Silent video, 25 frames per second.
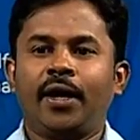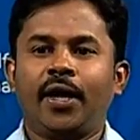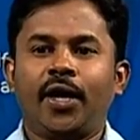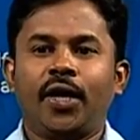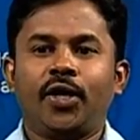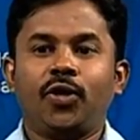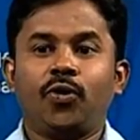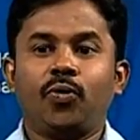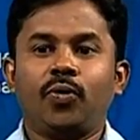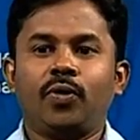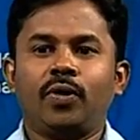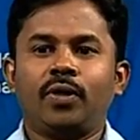
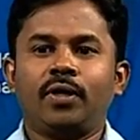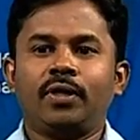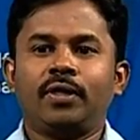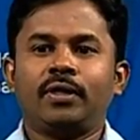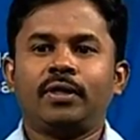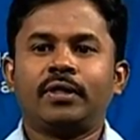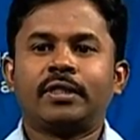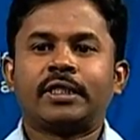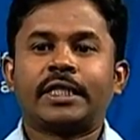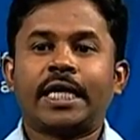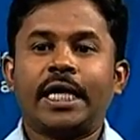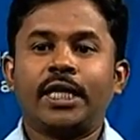you
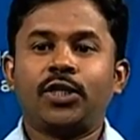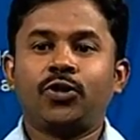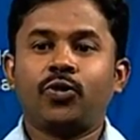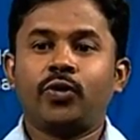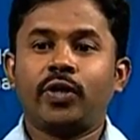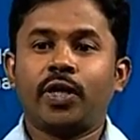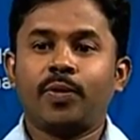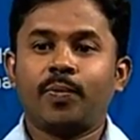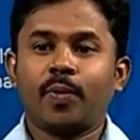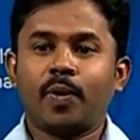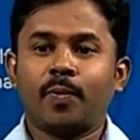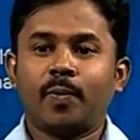will try to
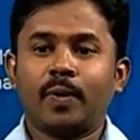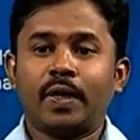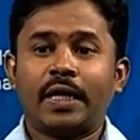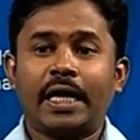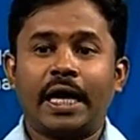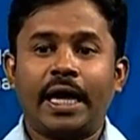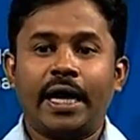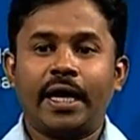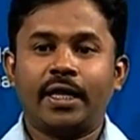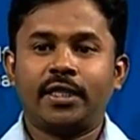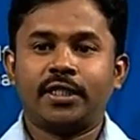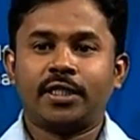remember
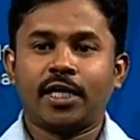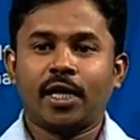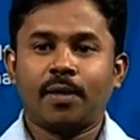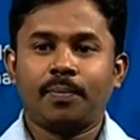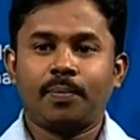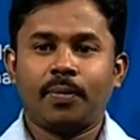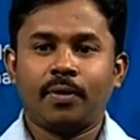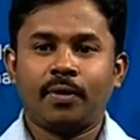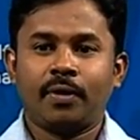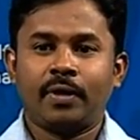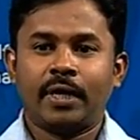the example